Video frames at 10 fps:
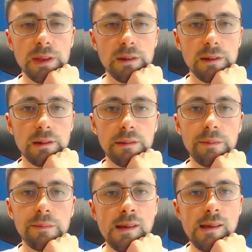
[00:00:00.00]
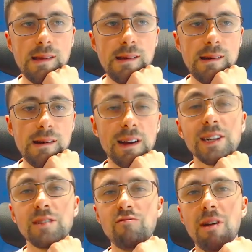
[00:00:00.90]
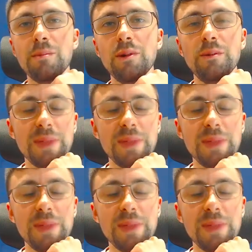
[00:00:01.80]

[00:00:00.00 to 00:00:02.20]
Um, uh, I like to ramble.